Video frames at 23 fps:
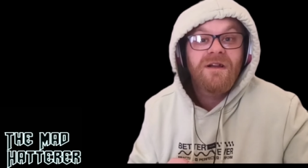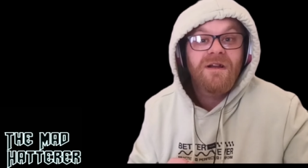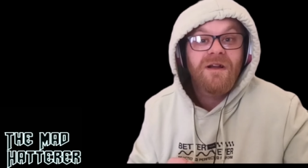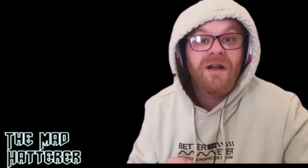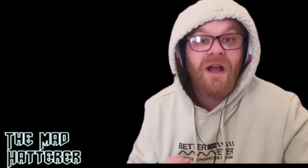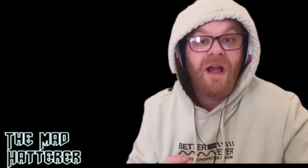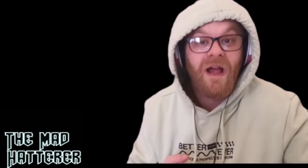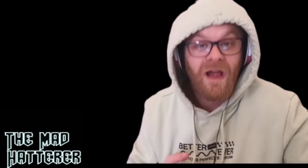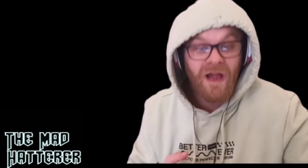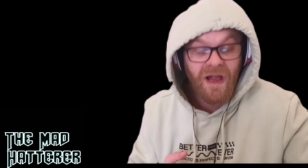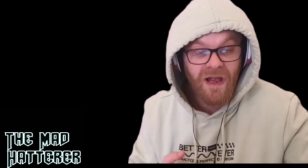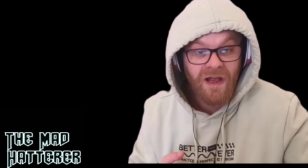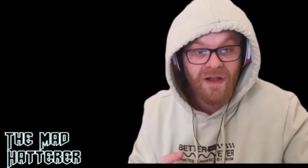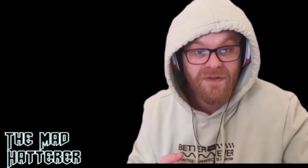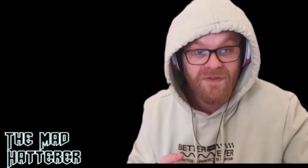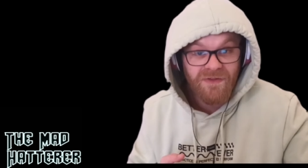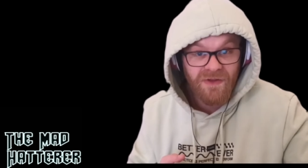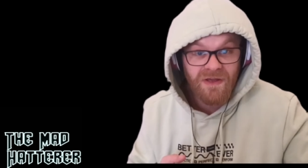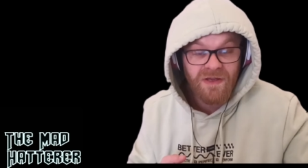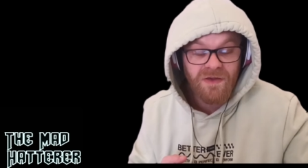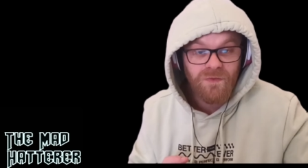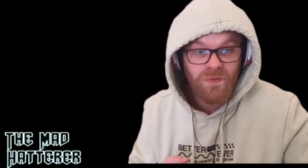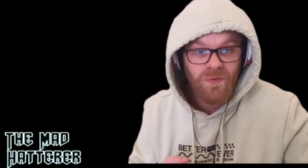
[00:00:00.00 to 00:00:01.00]

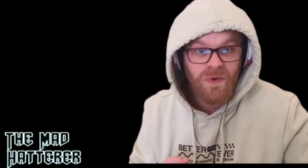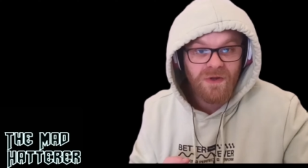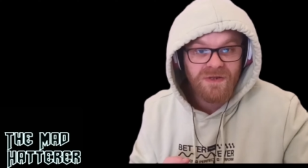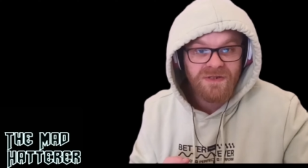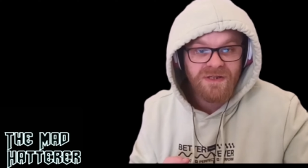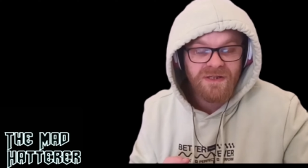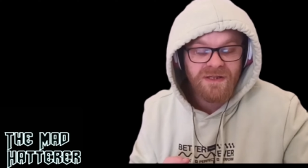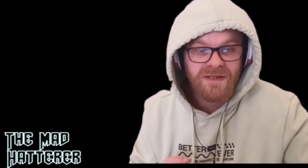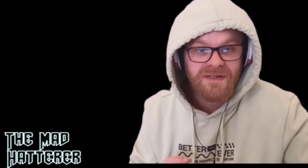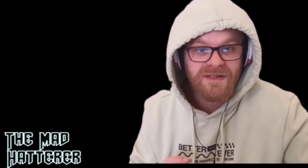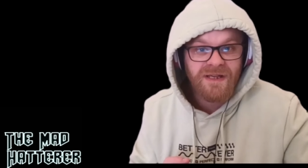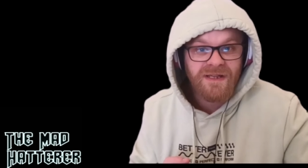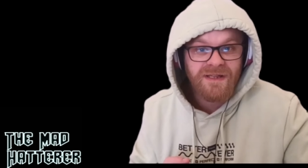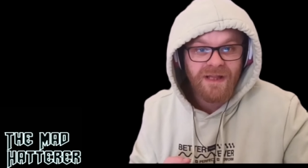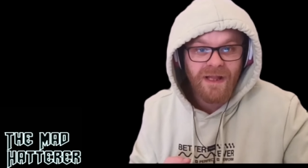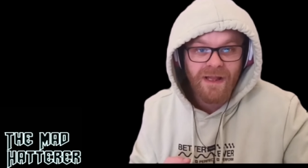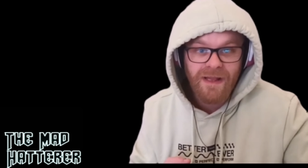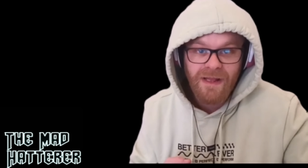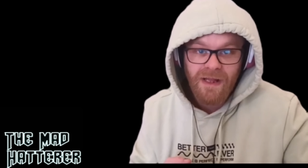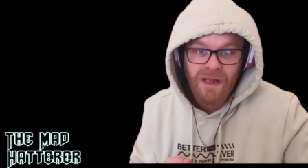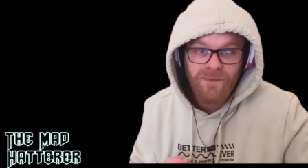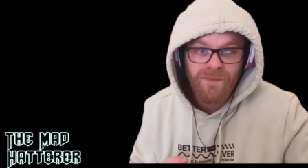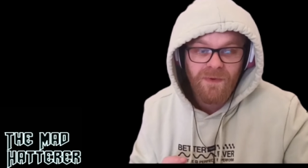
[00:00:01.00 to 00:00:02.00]
Thank you for watching this. Hit
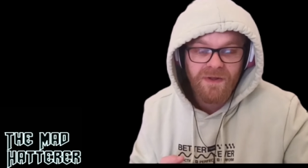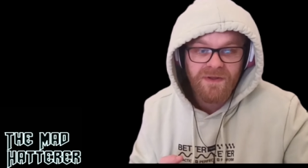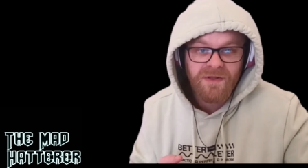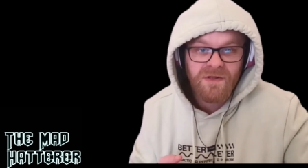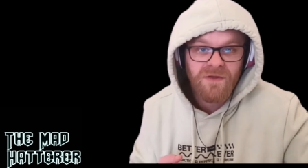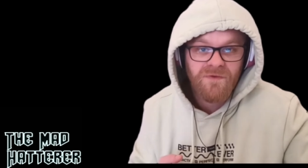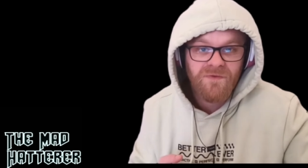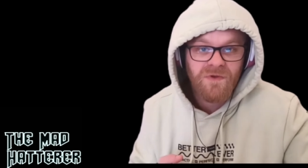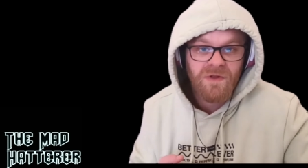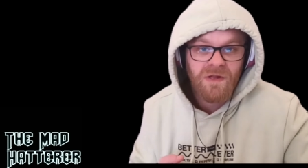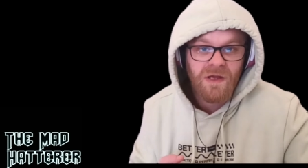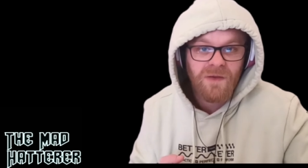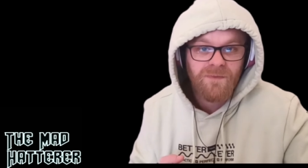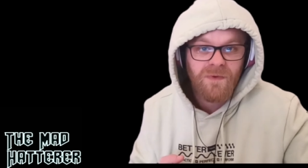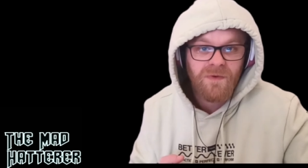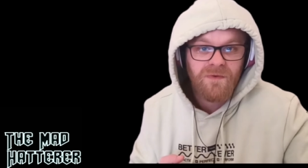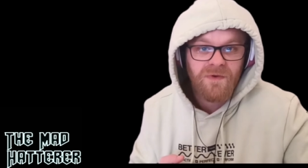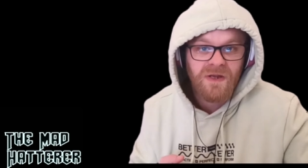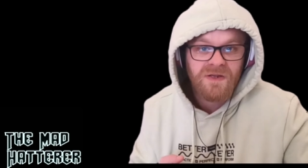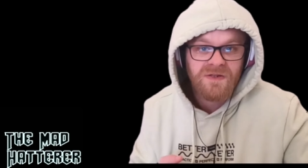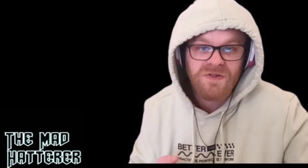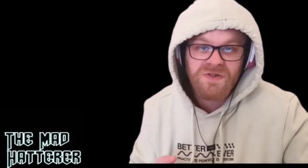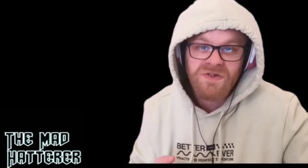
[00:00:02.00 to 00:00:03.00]
that like button if you like my
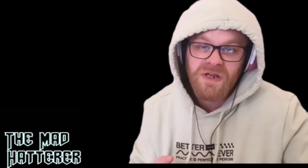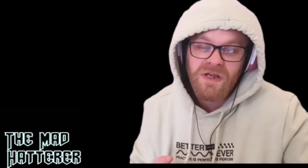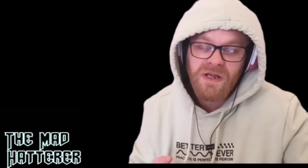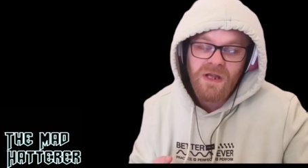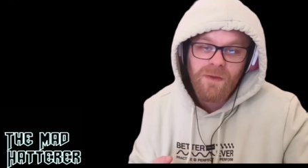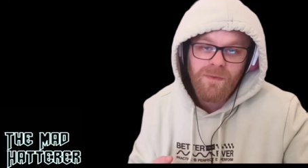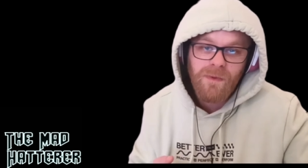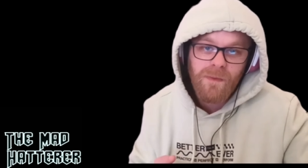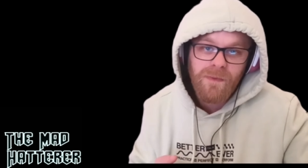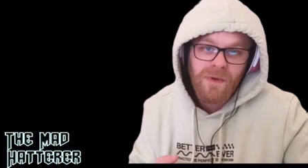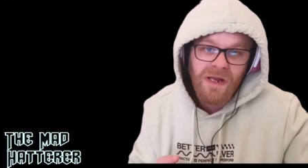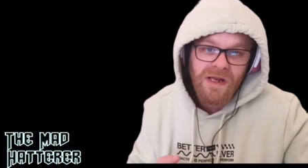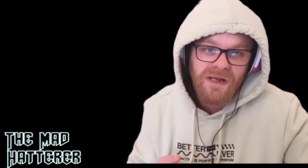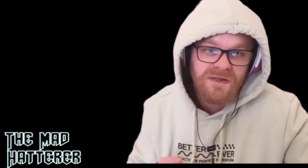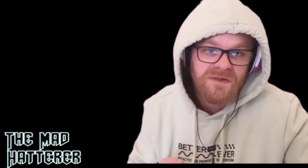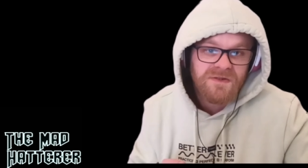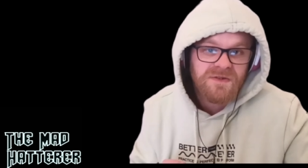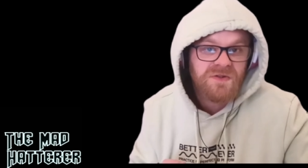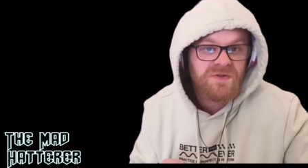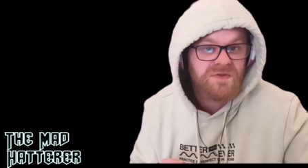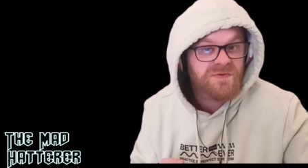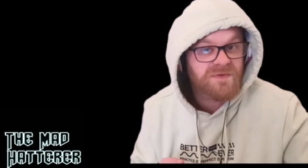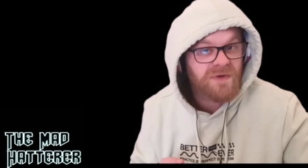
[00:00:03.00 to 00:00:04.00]
reactions. Check out my
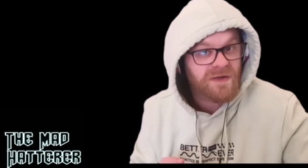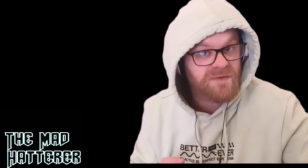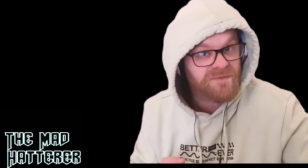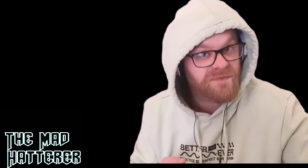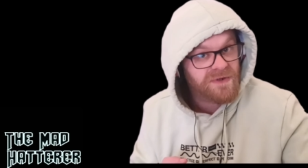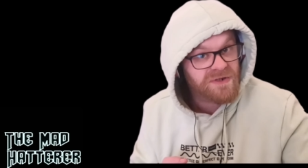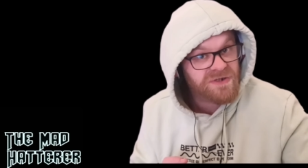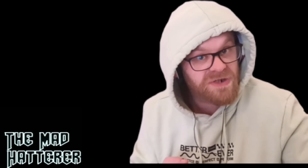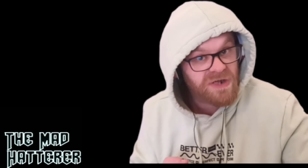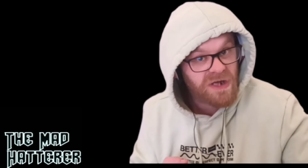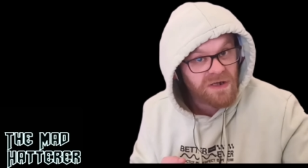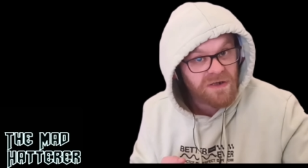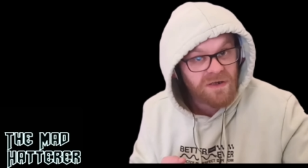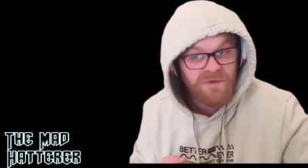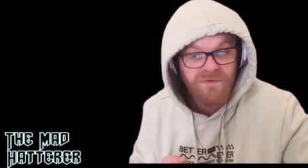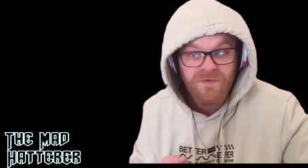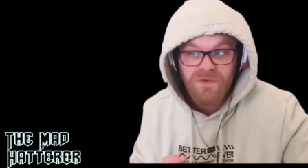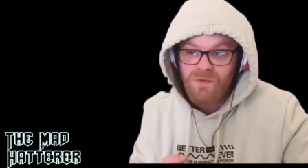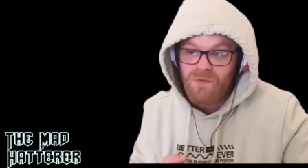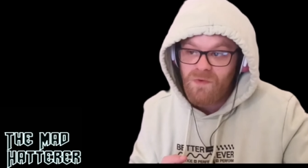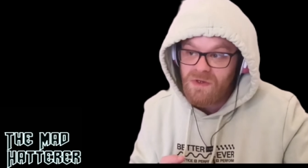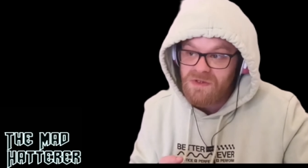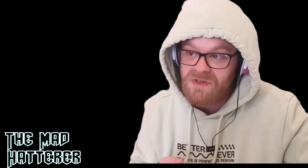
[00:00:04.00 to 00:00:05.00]
playlist. Subscribe to my channel
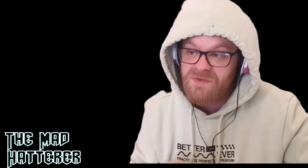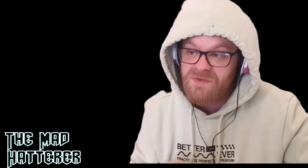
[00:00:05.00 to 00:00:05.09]
if you want